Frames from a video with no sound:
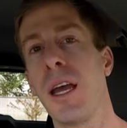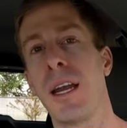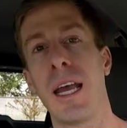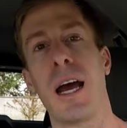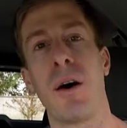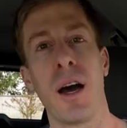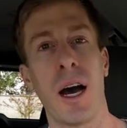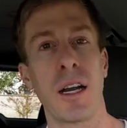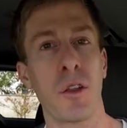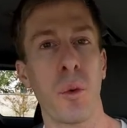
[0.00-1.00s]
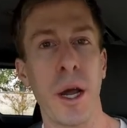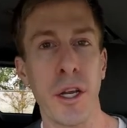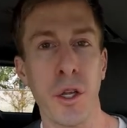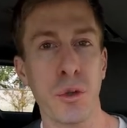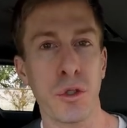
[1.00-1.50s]
Now, another way to
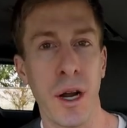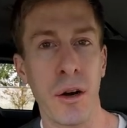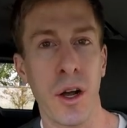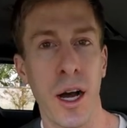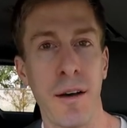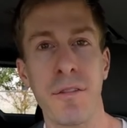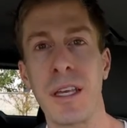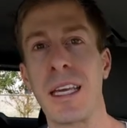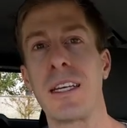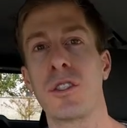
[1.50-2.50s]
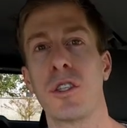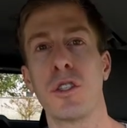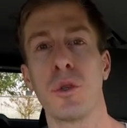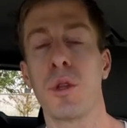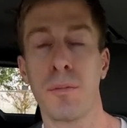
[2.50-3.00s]
use ground coffee is to
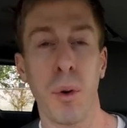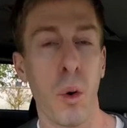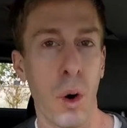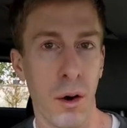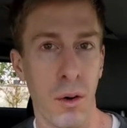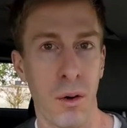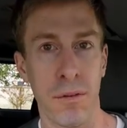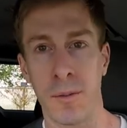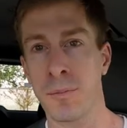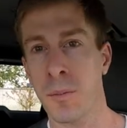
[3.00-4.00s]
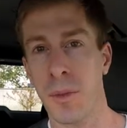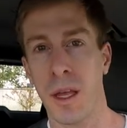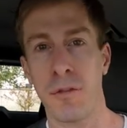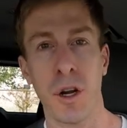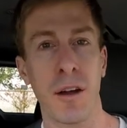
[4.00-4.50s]
do the pour over.
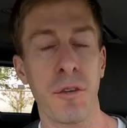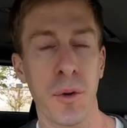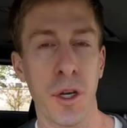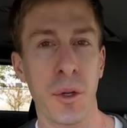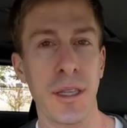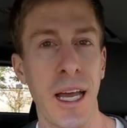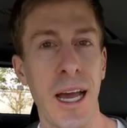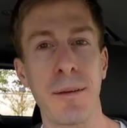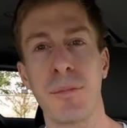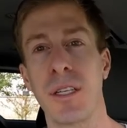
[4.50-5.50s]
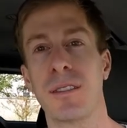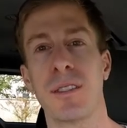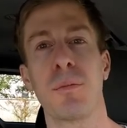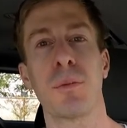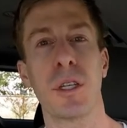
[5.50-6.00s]
If you're not familiar with that, it's
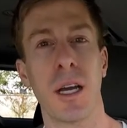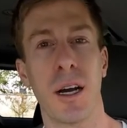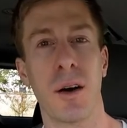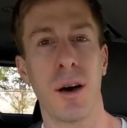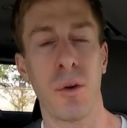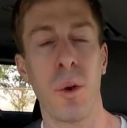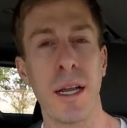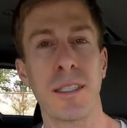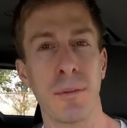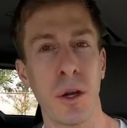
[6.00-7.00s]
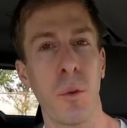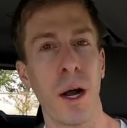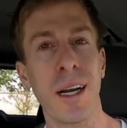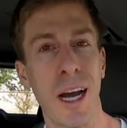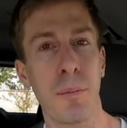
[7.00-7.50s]
simply a way to make
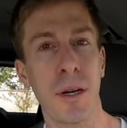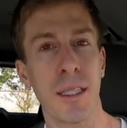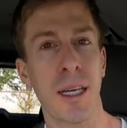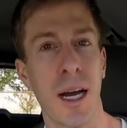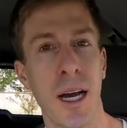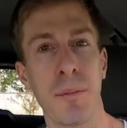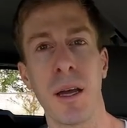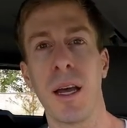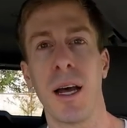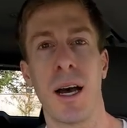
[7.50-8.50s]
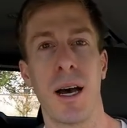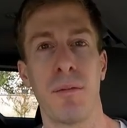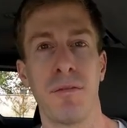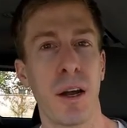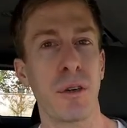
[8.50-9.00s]
one cup at a time,
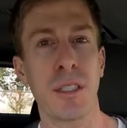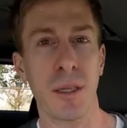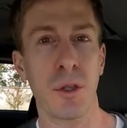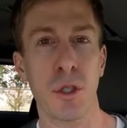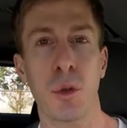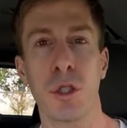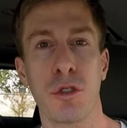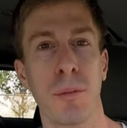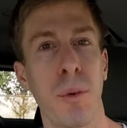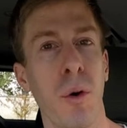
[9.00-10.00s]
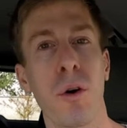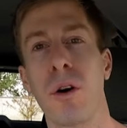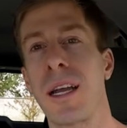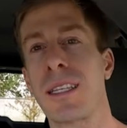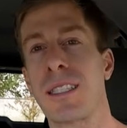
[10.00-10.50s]
very similar to a drip
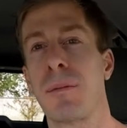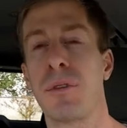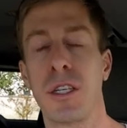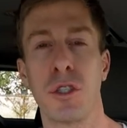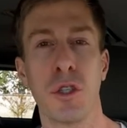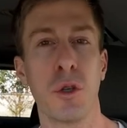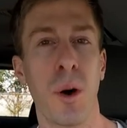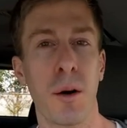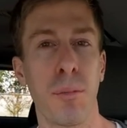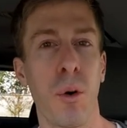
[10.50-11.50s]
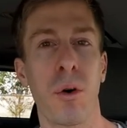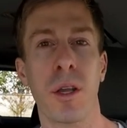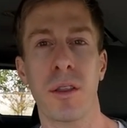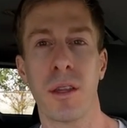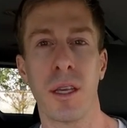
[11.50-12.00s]
pourer, except that you are
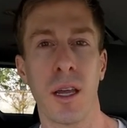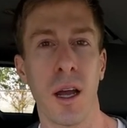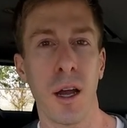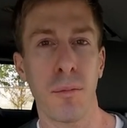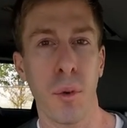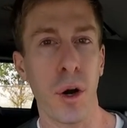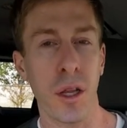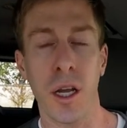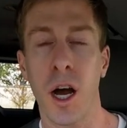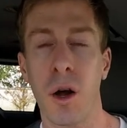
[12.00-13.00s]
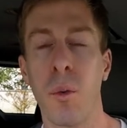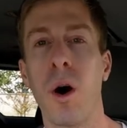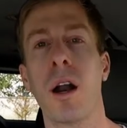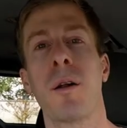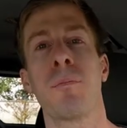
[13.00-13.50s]
pouring the boiling hot
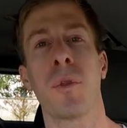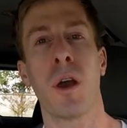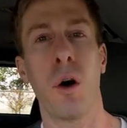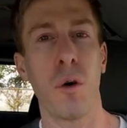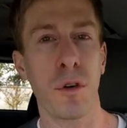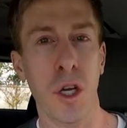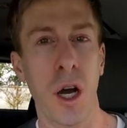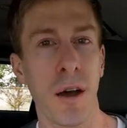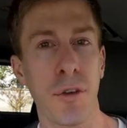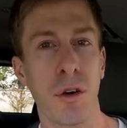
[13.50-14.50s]
water over the coffee